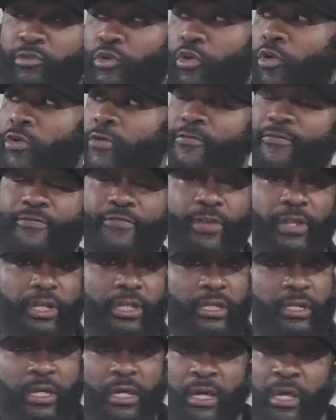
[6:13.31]
You go to Philly.
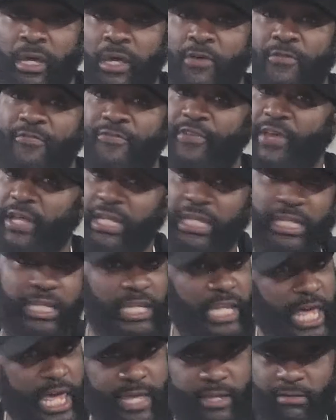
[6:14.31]
Philly
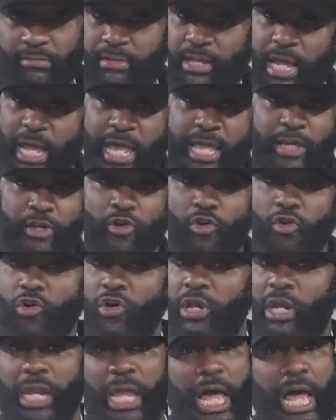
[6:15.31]
lit. I ain't
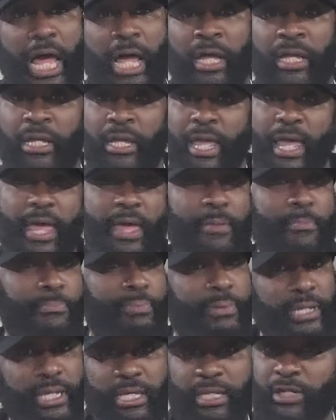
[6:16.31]
gonna lie.
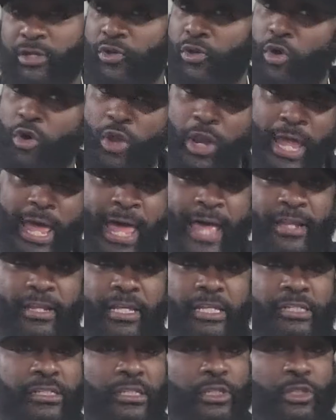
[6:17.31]
Embiid and all
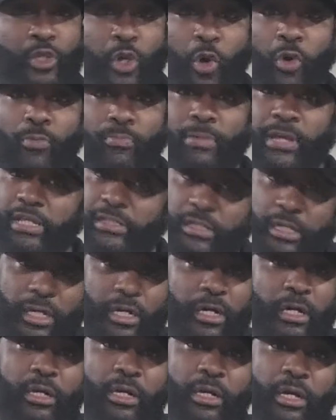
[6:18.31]
that is a
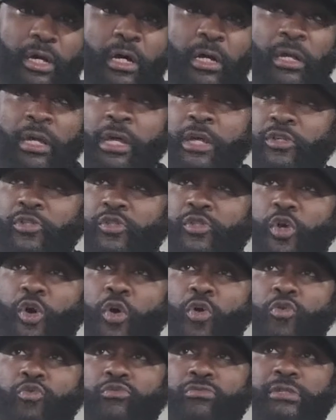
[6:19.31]
good look.
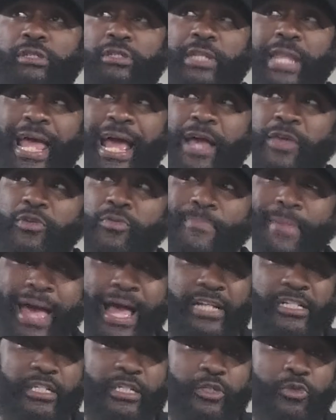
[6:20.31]
So now you
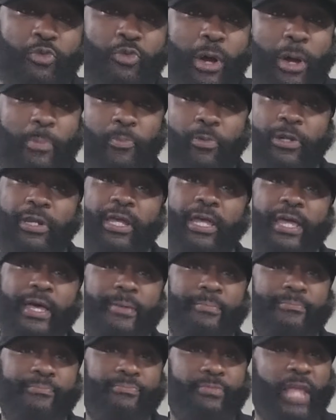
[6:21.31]
match you up with
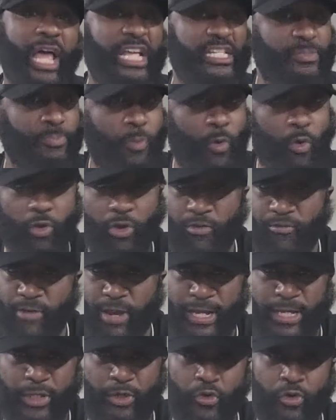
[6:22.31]
him. I spoke
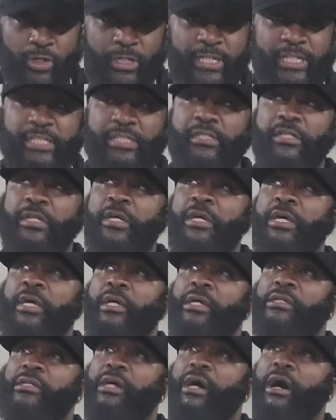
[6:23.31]
already on this.
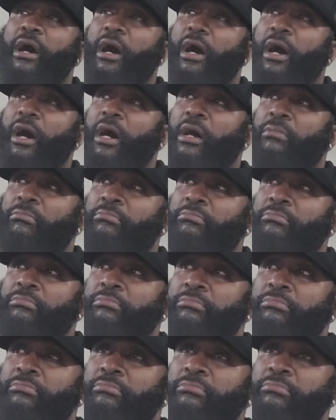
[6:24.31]

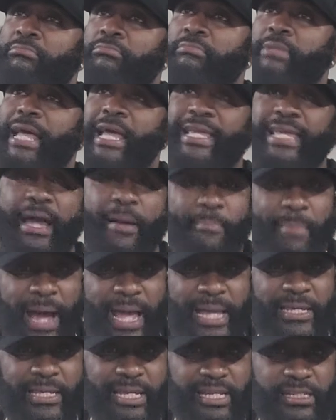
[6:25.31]
And y'all
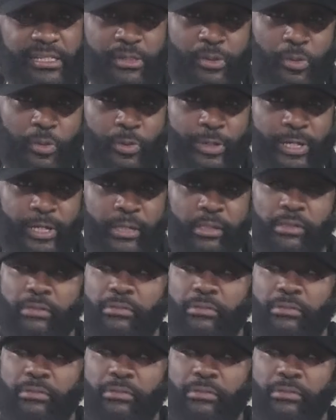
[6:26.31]
might get somewhere.